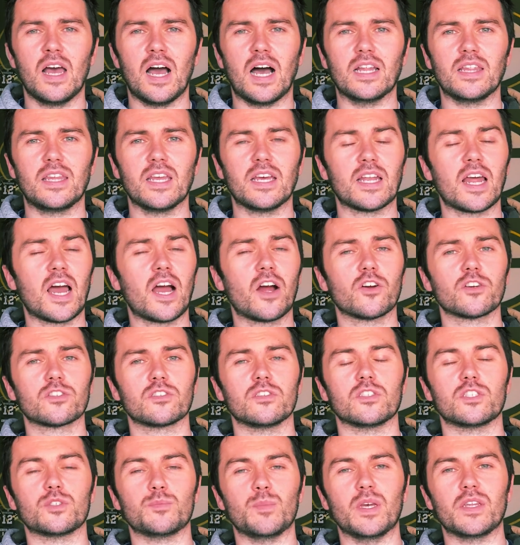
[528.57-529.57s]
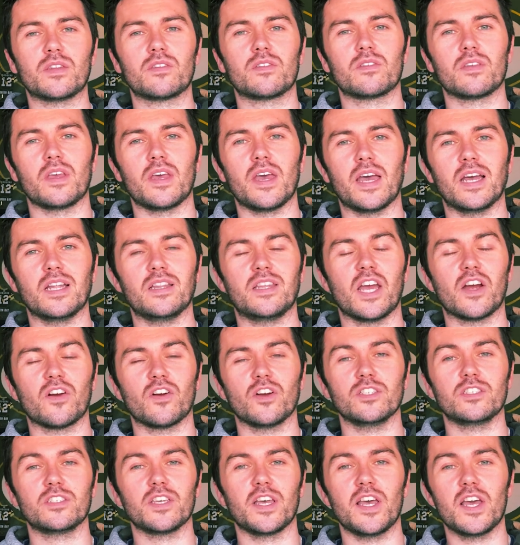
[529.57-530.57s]
And then Harrison Smith, uh, dare
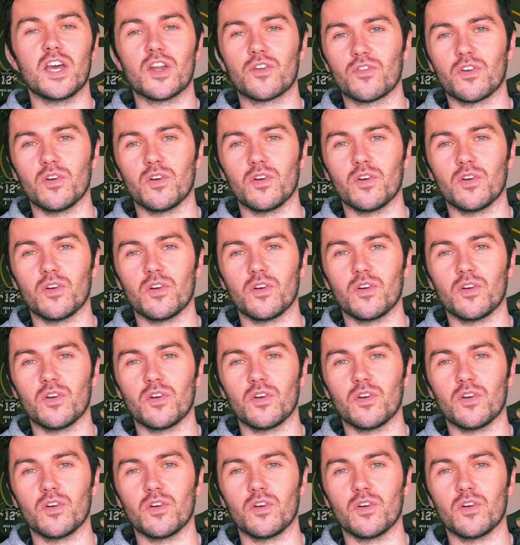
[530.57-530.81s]
I say it,